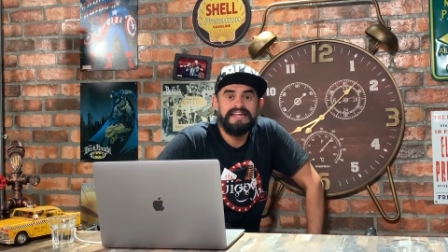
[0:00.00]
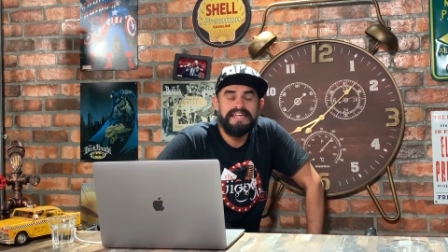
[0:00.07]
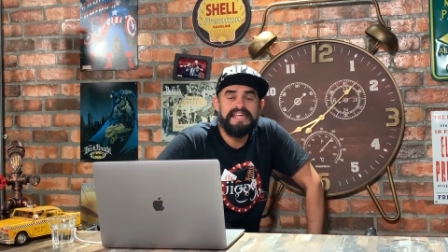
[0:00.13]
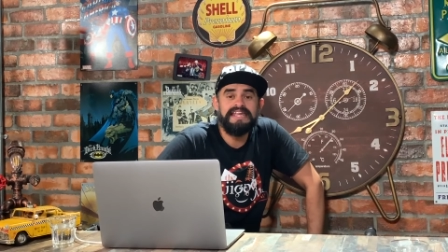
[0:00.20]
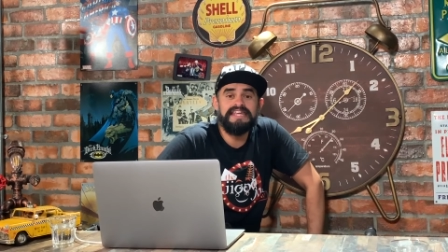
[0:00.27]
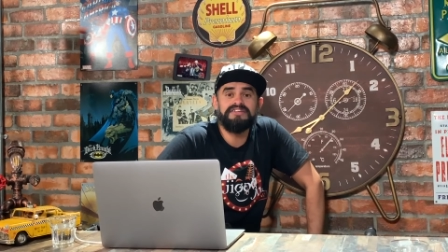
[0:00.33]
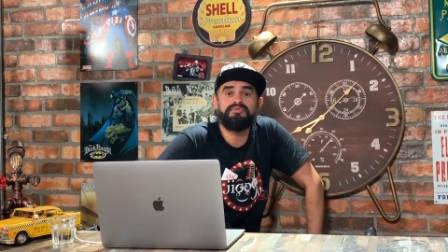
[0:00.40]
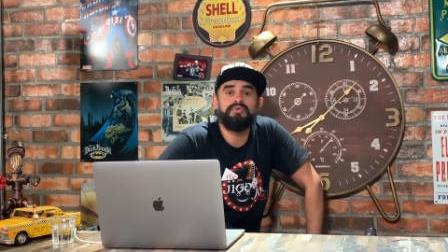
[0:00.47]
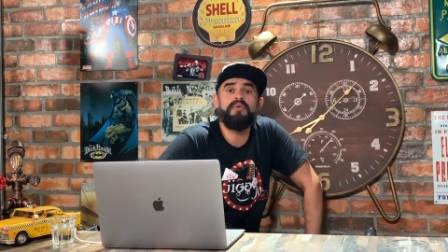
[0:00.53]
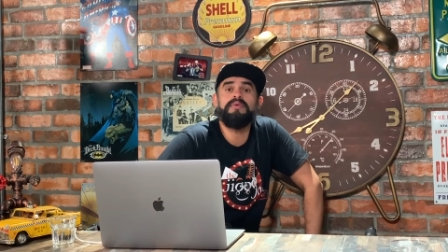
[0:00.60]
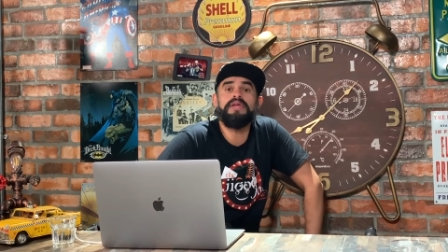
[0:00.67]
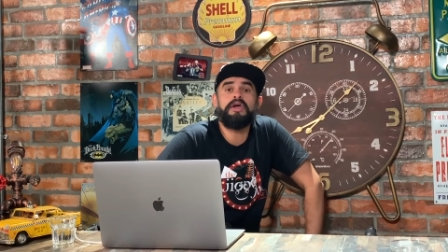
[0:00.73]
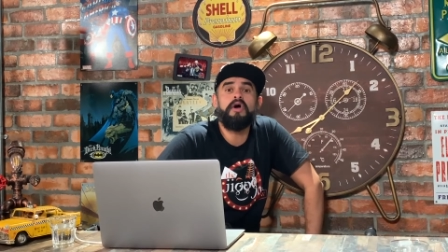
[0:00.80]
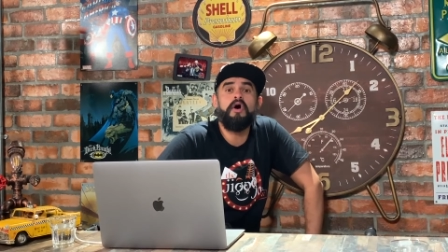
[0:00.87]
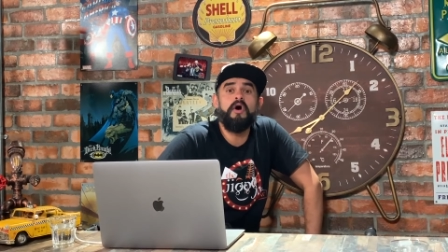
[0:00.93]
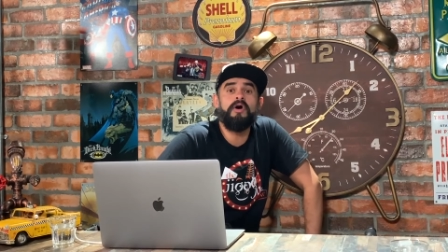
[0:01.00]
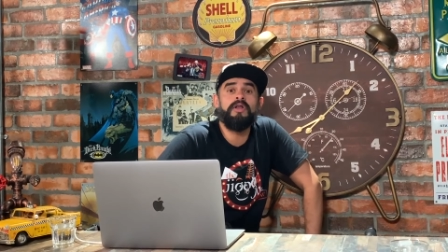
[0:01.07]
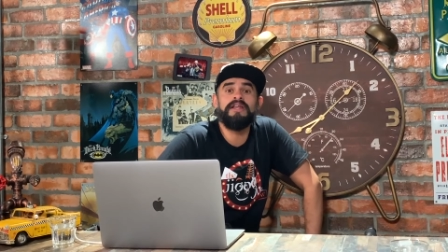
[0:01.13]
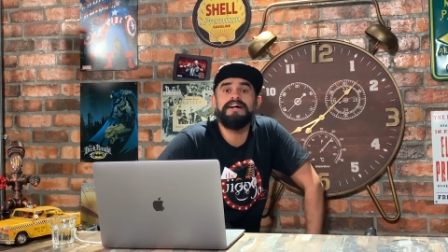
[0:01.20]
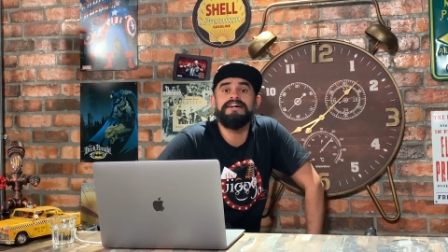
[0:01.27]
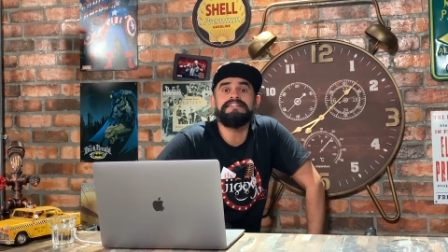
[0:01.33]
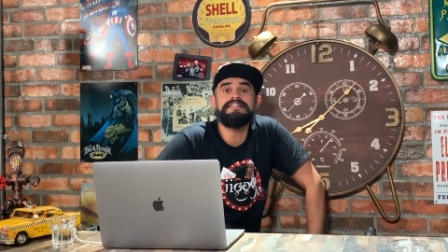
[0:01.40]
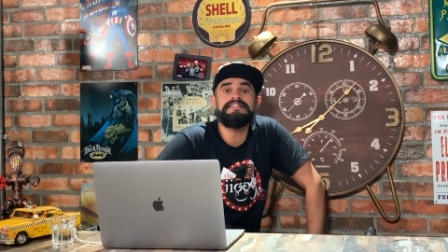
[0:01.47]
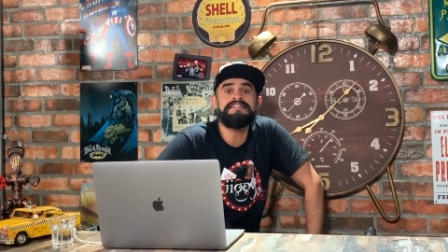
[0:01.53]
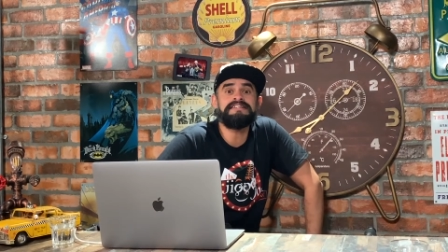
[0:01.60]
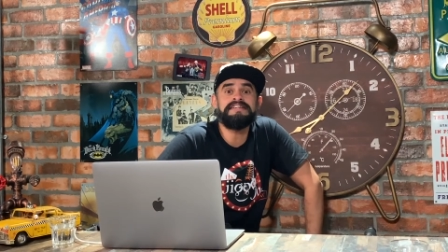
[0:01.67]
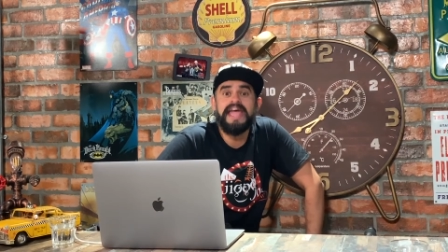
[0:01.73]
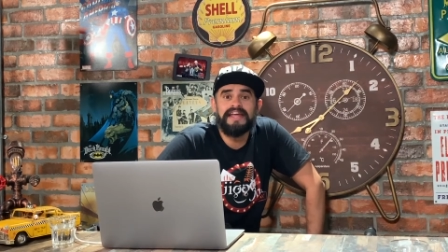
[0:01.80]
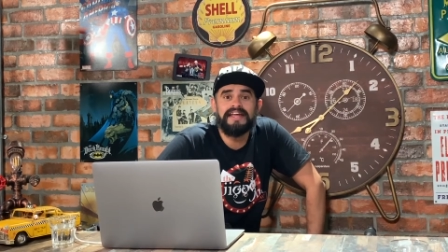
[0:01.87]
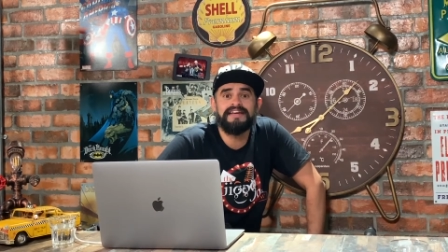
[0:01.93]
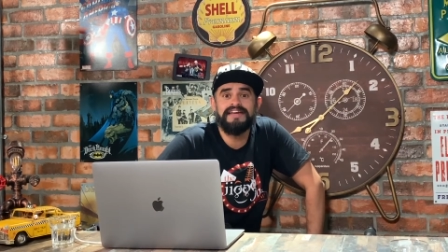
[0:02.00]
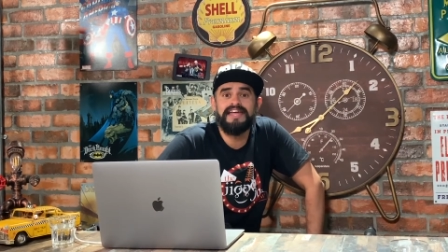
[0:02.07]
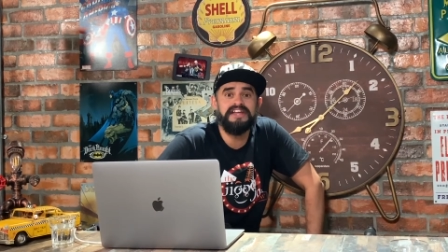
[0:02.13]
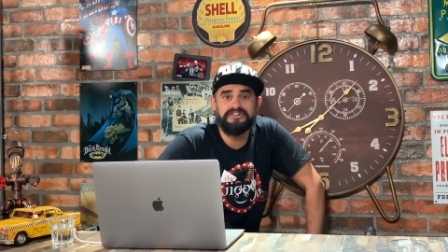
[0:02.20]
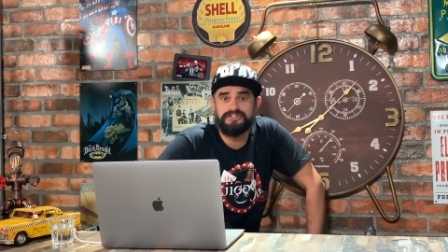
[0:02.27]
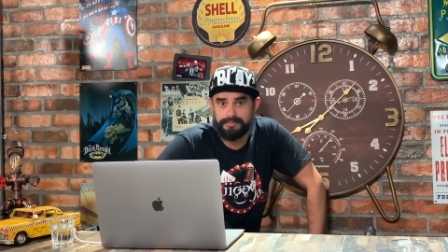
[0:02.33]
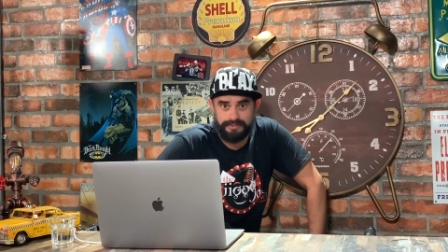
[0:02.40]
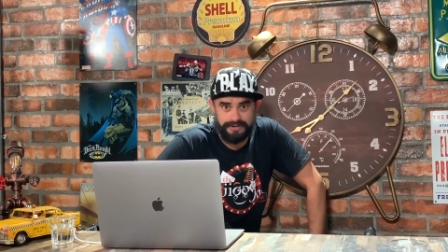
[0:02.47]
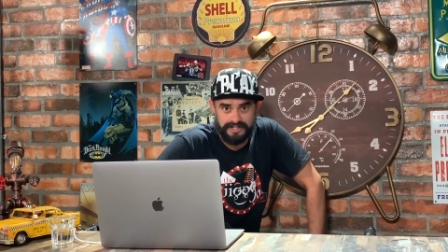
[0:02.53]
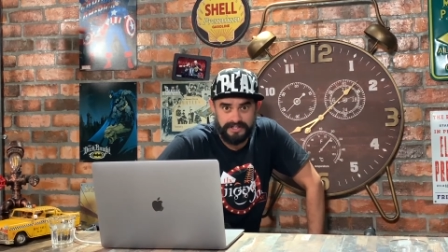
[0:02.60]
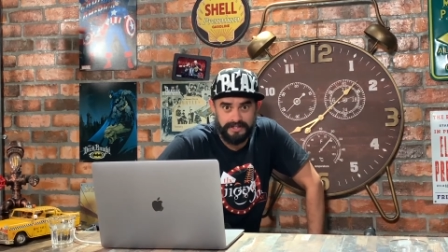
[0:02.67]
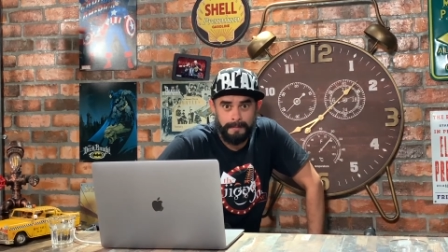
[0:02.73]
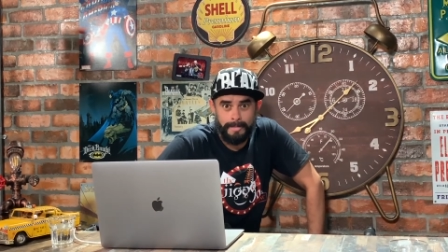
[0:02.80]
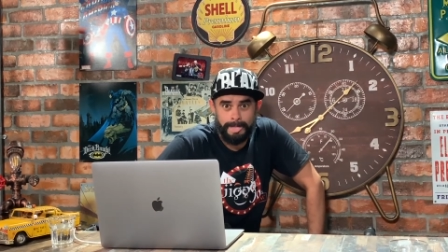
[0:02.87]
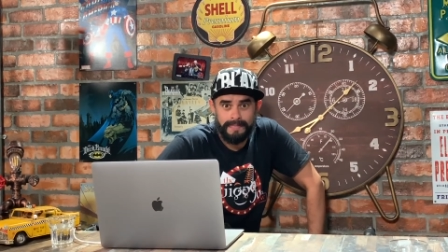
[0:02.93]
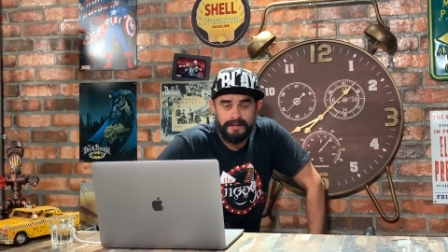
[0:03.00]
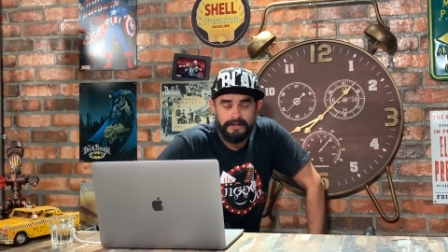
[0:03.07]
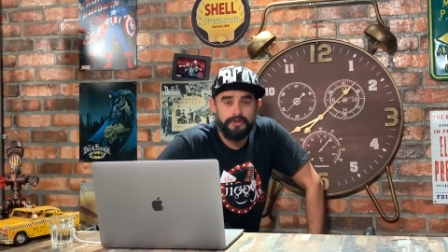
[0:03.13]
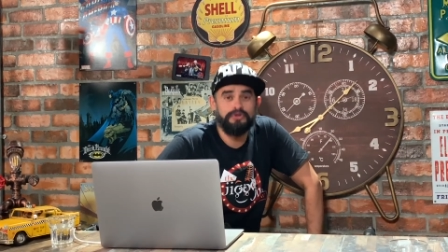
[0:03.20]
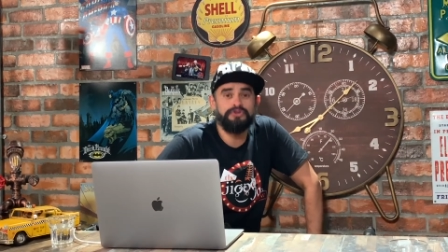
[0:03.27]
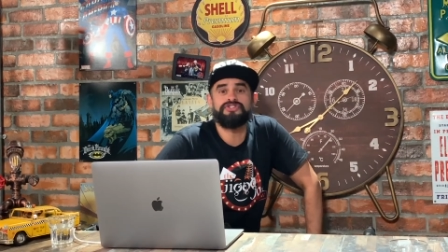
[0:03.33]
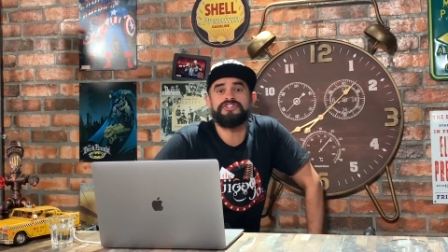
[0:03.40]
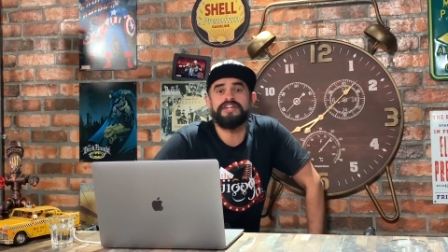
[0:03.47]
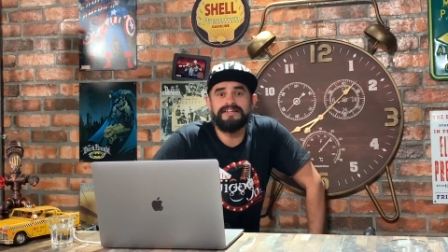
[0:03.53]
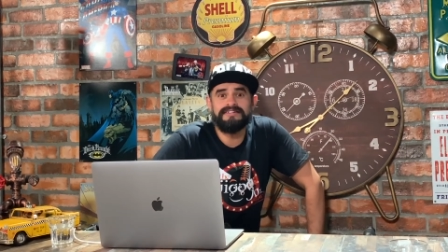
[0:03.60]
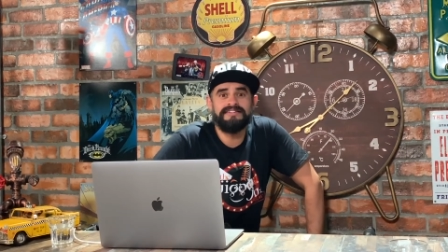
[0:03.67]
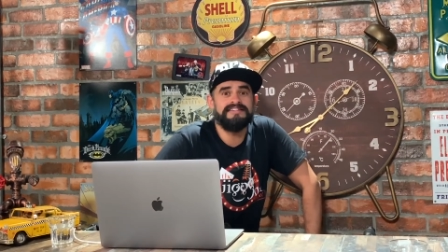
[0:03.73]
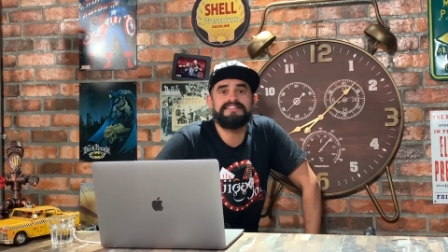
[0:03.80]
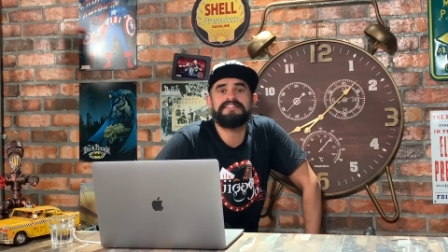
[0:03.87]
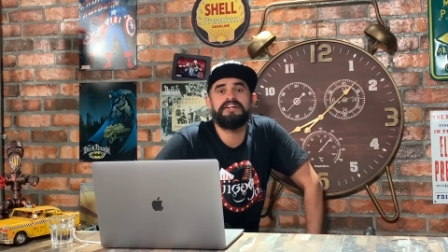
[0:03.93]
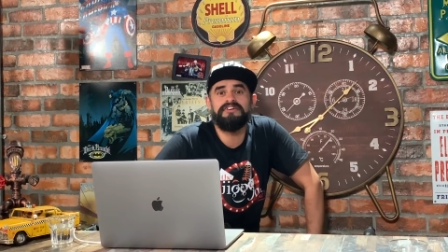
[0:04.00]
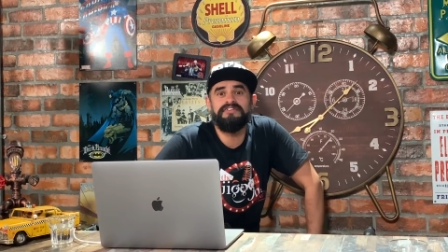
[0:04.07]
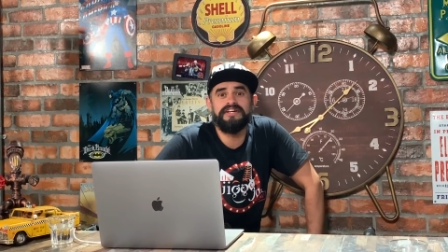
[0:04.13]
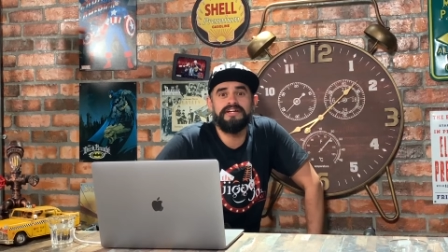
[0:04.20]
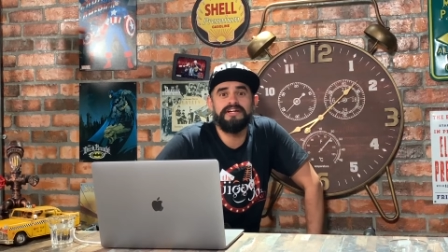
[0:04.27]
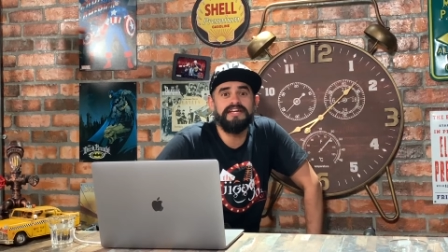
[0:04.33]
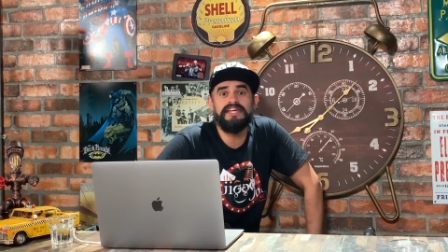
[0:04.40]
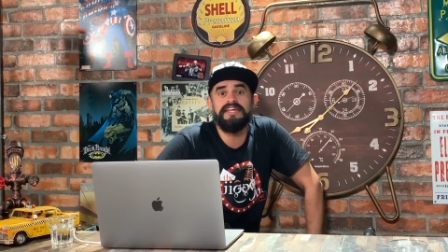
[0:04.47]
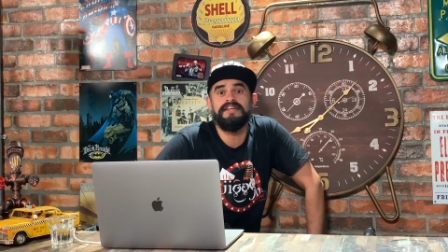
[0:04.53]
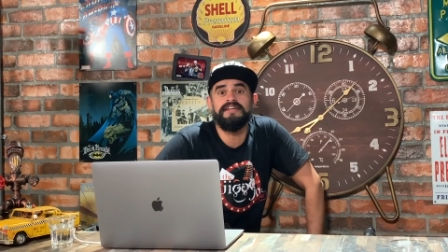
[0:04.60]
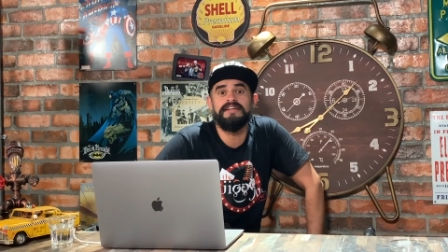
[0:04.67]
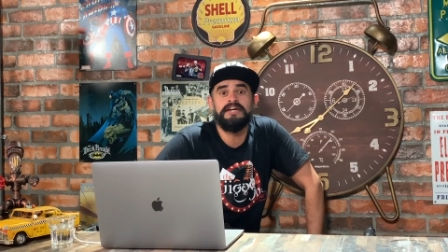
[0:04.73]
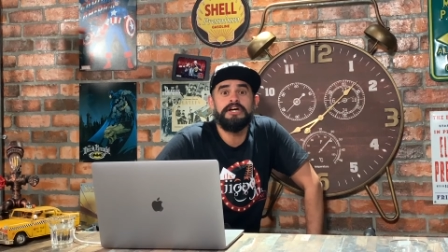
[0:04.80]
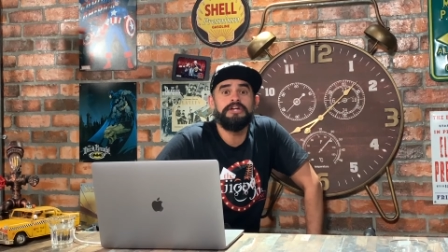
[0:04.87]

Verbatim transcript: He is what we call a tech entrepreneur who started his career in